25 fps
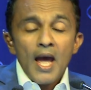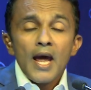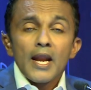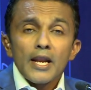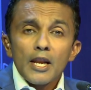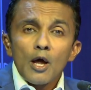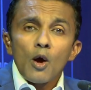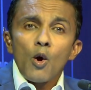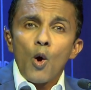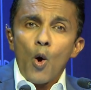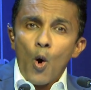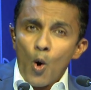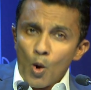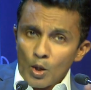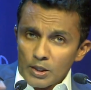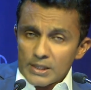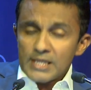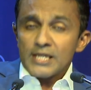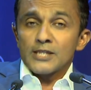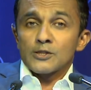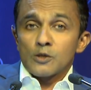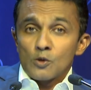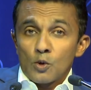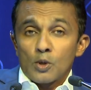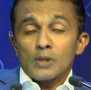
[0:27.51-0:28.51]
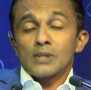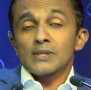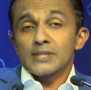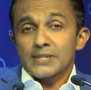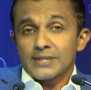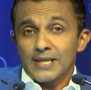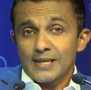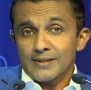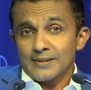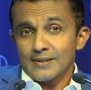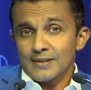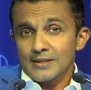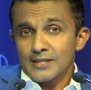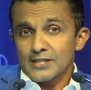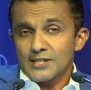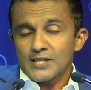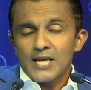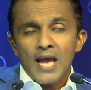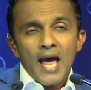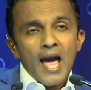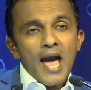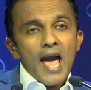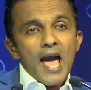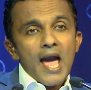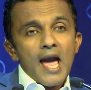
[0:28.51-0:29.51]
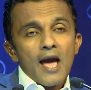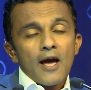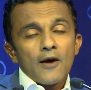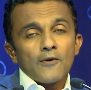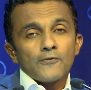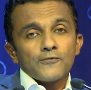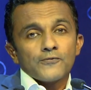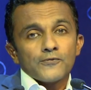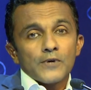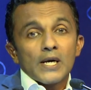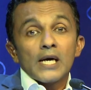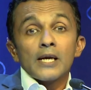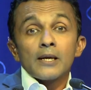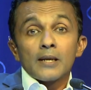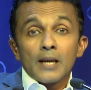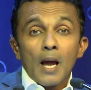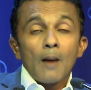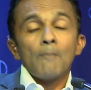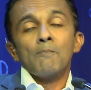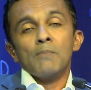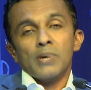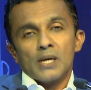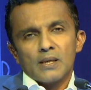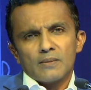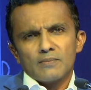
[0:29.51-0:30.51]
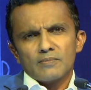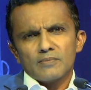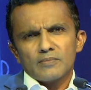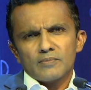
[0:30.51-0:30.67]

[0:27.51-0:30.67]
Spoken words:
Now, all these local sessions have a number.